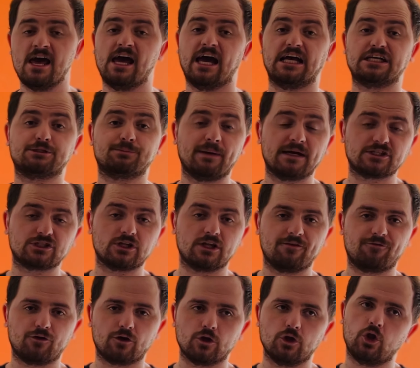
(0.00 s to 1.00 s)
especially
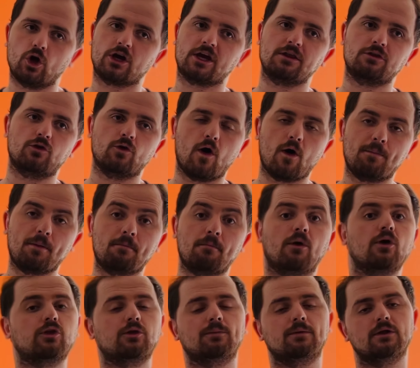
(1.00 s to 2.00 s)
if you're looking to open
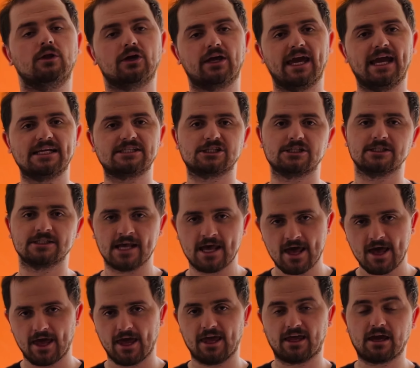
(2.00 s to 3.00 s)
multiple locations,
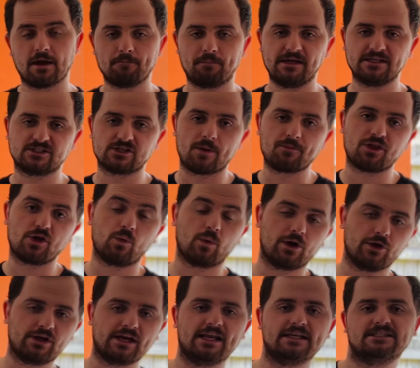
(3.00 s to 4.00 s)
it can be something where
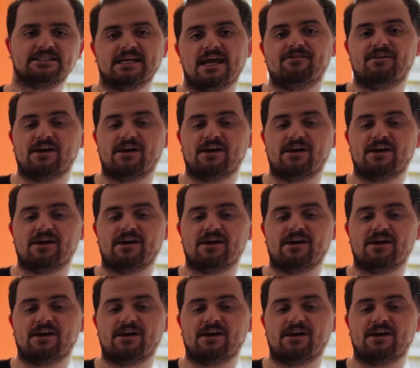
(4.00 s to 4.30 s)
you can save